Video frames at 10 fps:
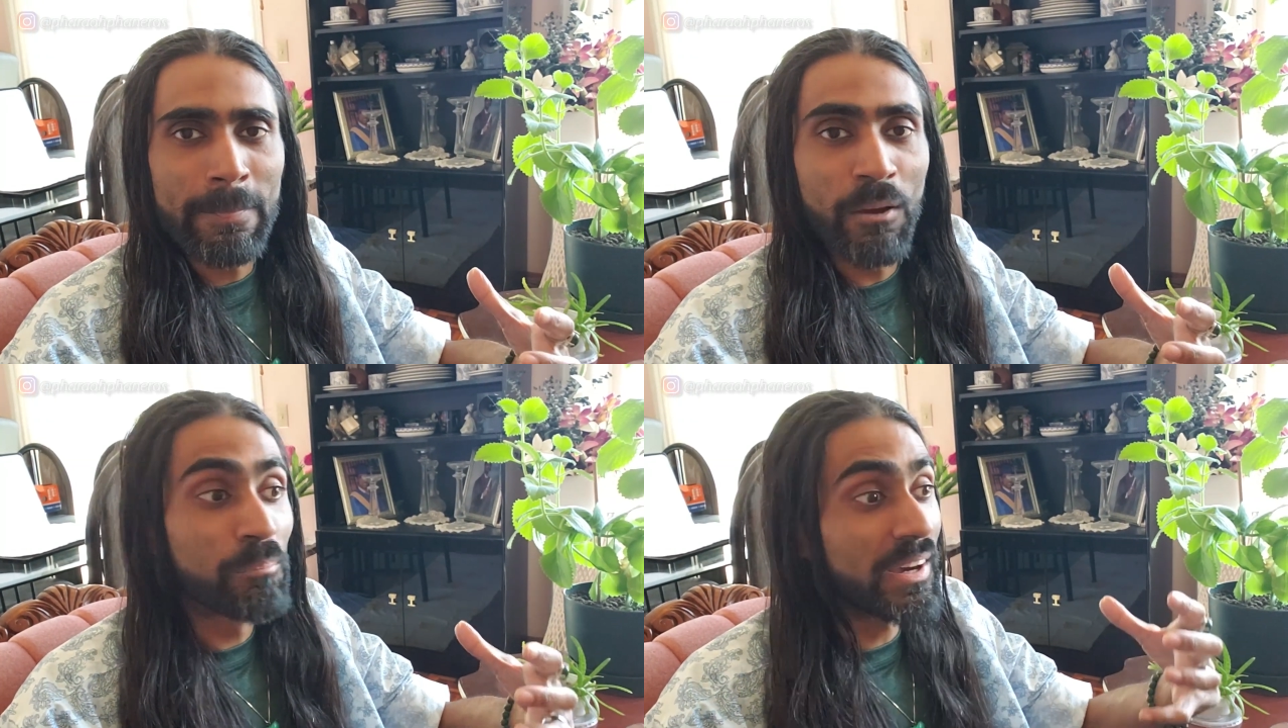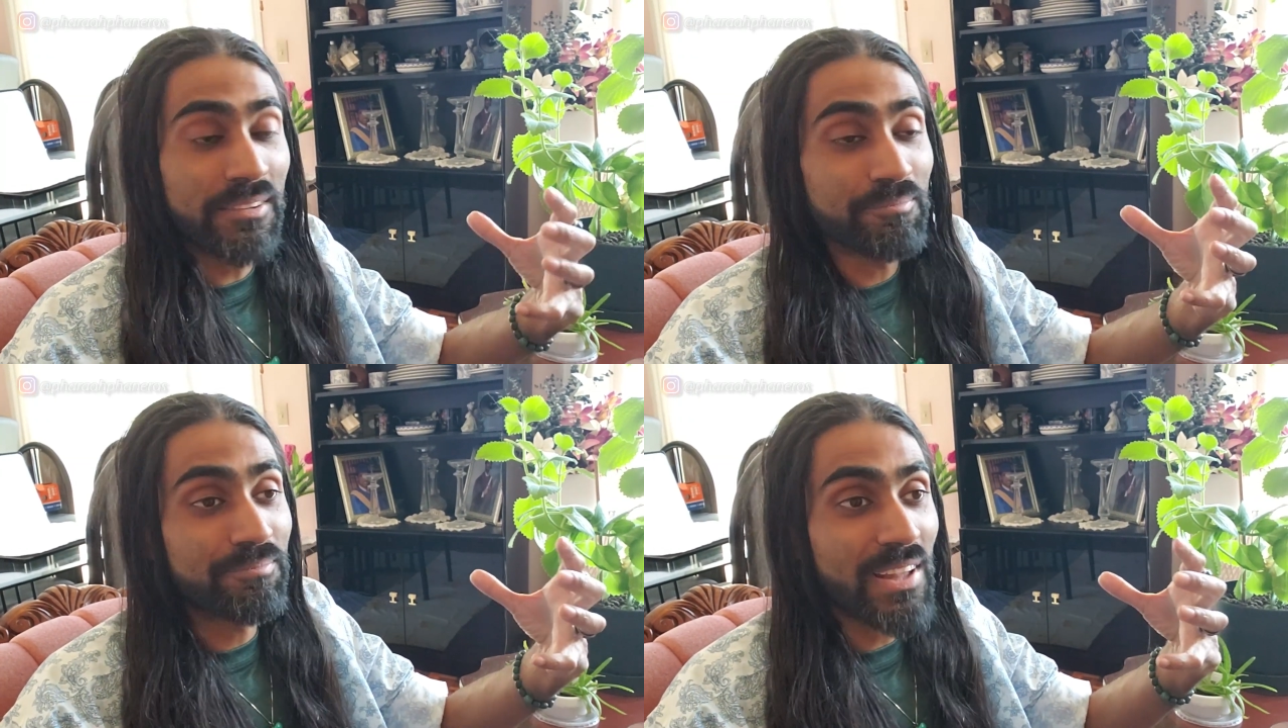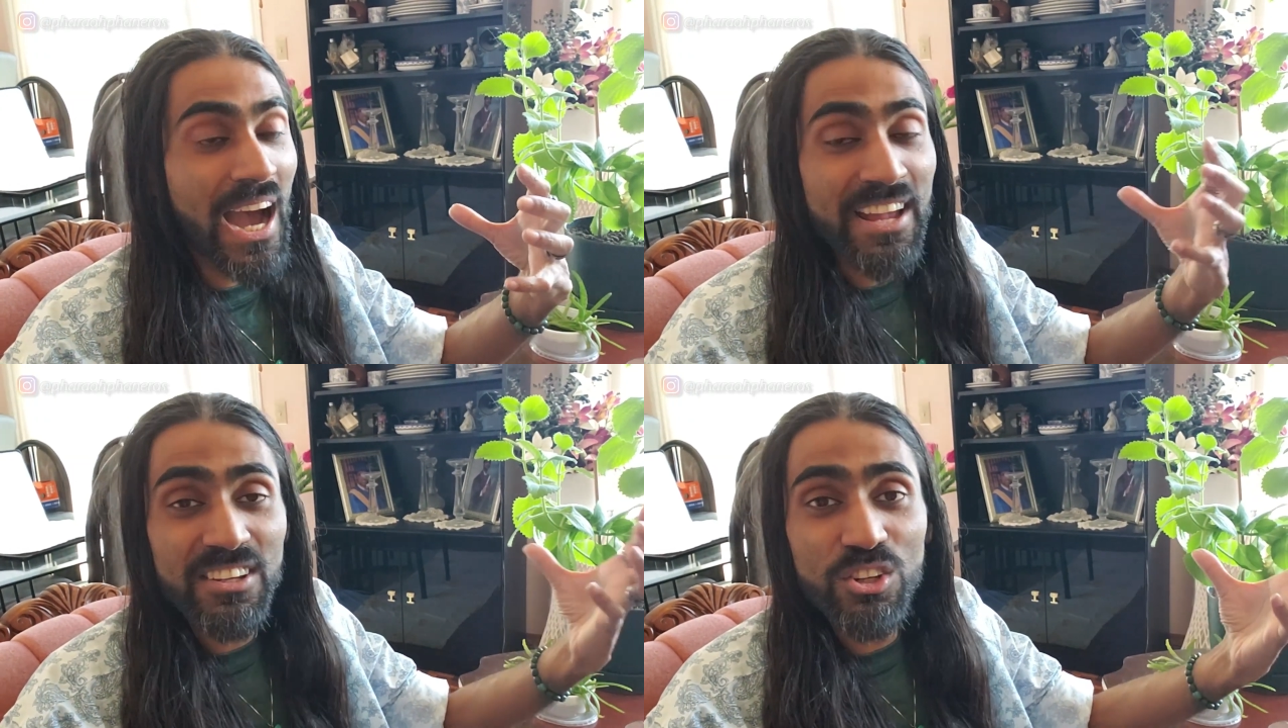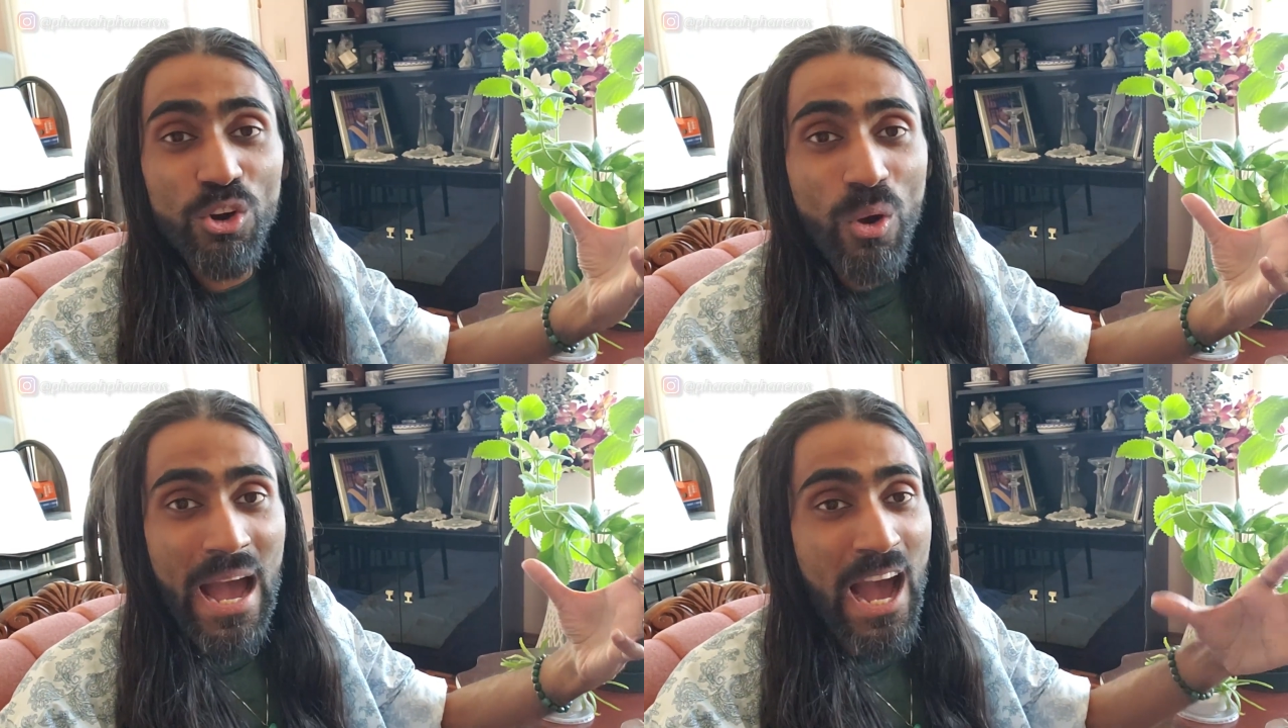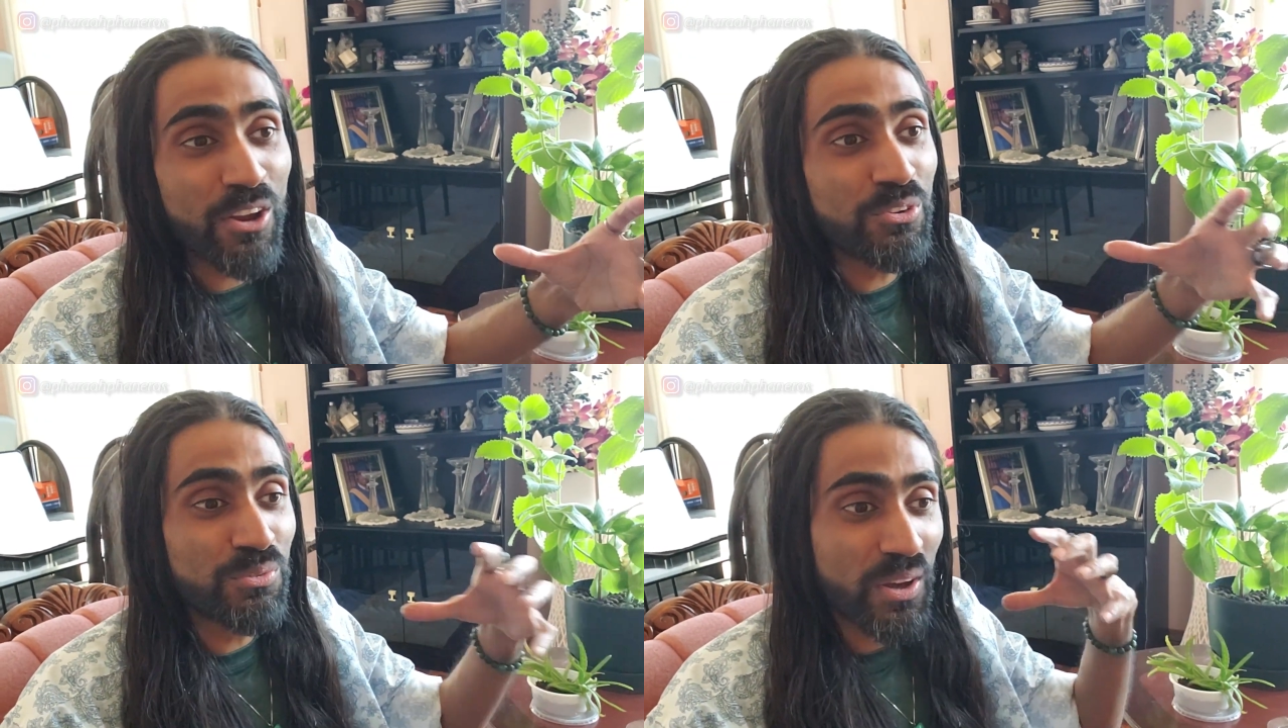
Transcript: But I didn't know how to